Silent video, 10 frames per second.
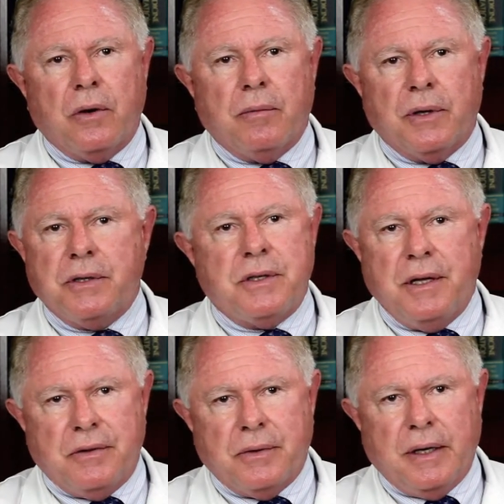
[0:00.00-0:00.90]
hormone is
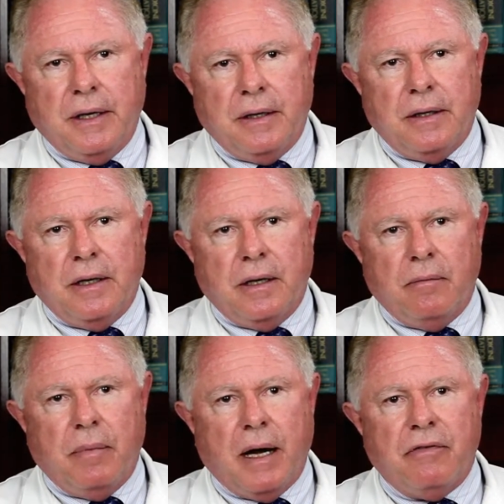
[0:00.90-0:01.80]
T3,
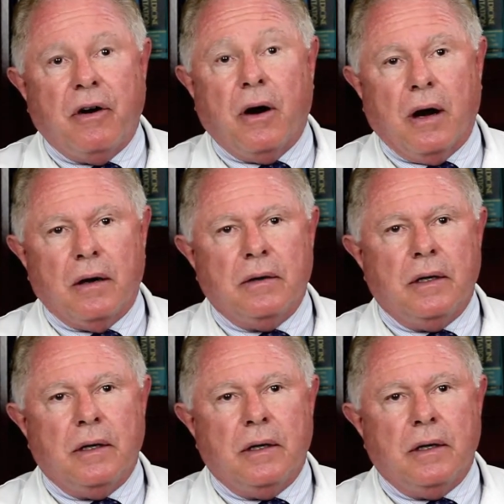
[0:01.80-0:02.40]
by far,